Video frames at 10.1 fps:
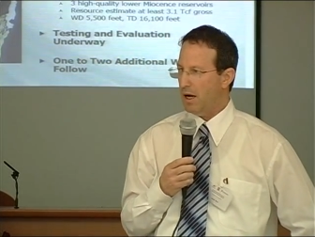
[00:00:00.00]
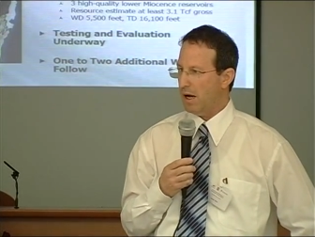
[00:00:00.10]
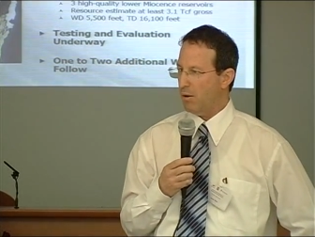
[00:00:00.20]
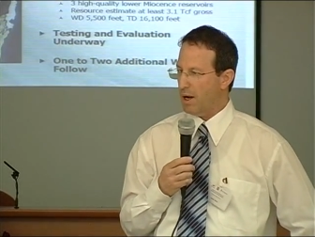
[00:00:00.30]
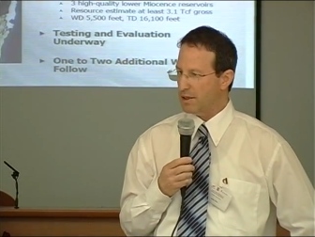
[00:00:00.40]

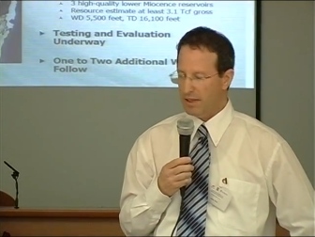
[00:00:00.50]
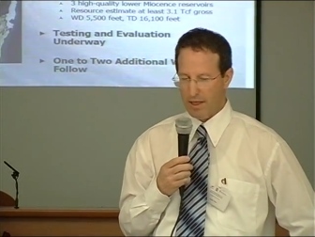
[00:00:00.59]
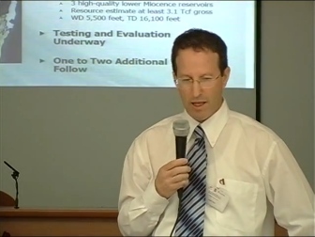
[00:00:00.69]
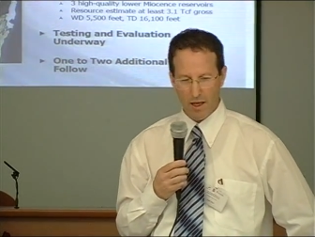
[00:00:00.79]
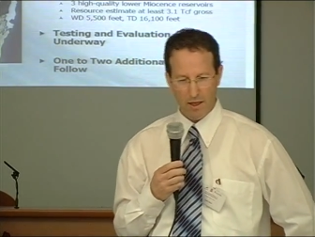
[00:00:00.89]
uh, we are
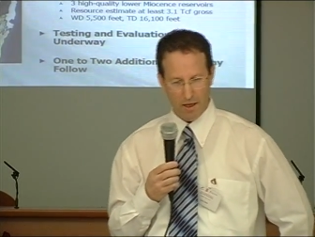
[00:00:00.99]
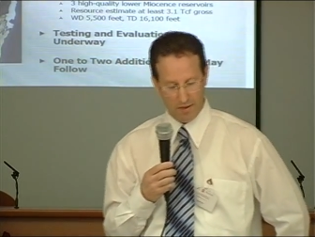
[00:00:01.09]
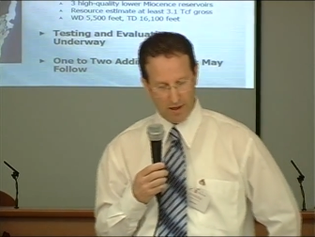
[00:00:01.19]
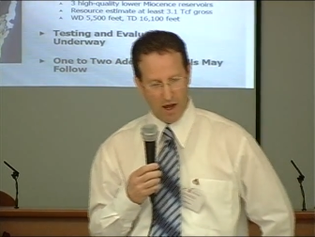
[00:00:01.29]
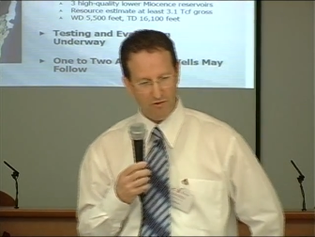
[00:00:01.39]
dealing,
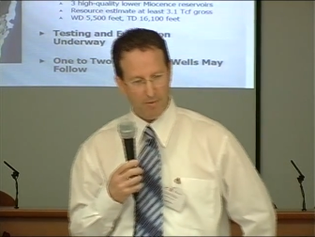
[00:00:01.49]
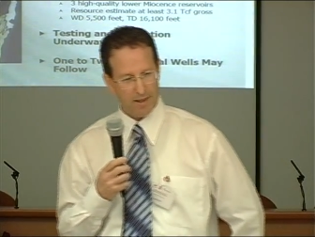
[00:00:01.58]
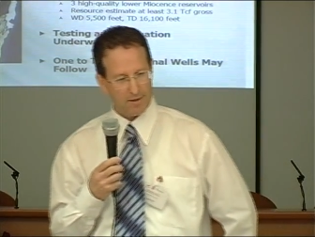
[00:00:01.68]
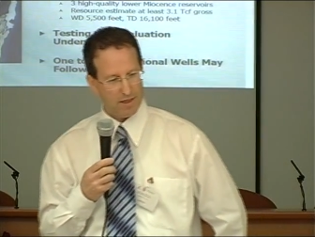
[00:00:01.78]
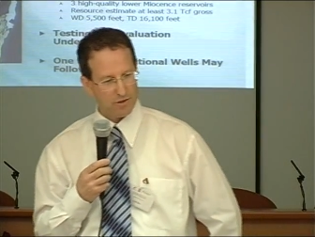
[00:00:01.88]
uh, the
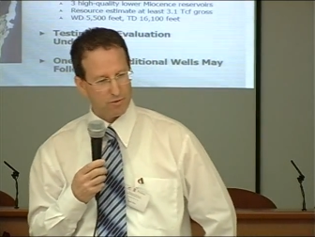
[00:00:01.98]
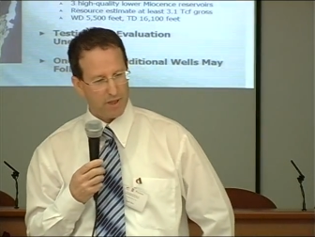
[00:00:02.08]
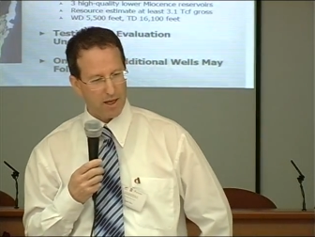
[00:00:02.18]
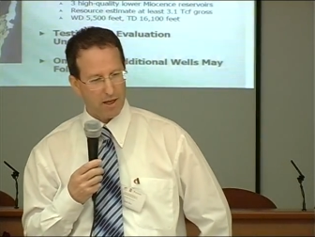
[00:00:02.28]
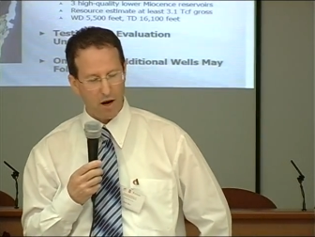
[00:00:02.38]
government has
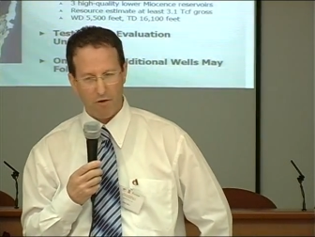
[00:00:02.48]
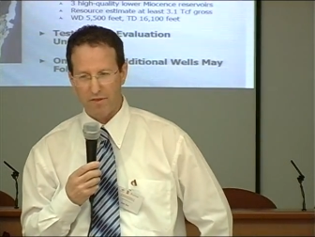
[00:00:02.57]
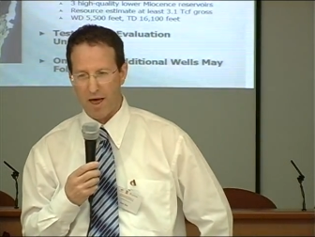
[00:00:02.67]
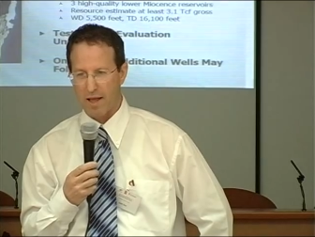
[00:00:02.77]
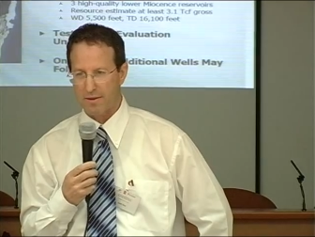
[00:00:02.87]
to take
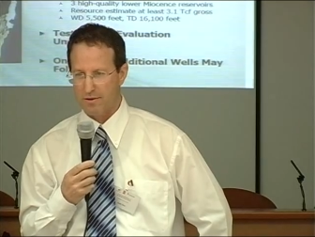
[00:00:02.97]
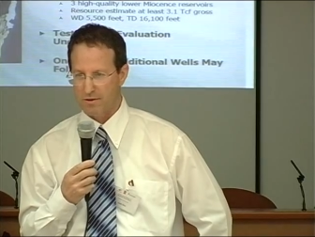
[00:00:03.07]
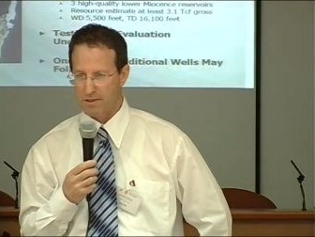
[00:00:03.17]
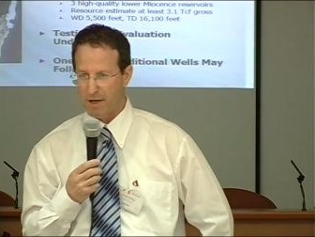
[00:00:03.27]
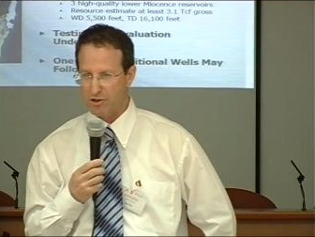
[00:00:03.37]
care of
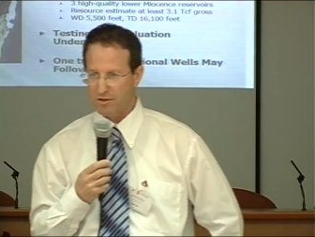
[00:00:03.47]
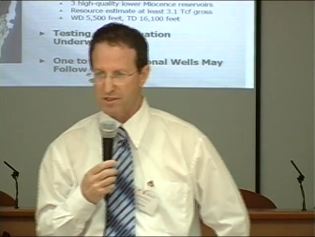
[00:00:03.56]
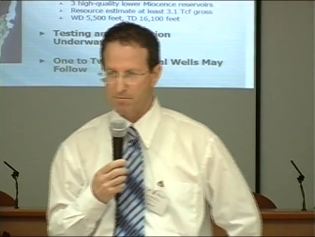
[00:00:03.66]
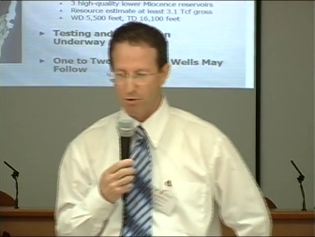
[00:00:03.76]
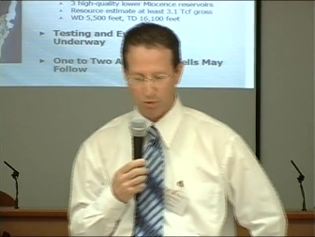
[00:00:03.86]
that. There is a
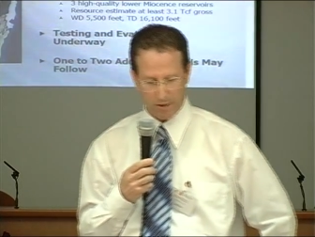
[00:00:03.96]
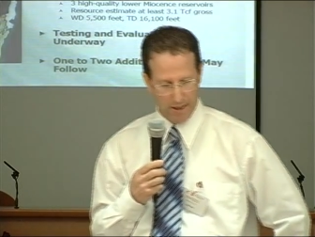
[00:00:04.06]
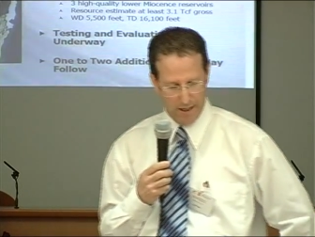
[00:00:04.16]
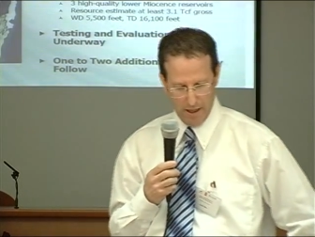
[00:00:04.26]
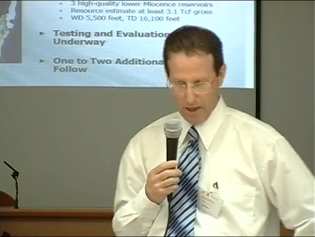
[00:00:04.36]
major dispute.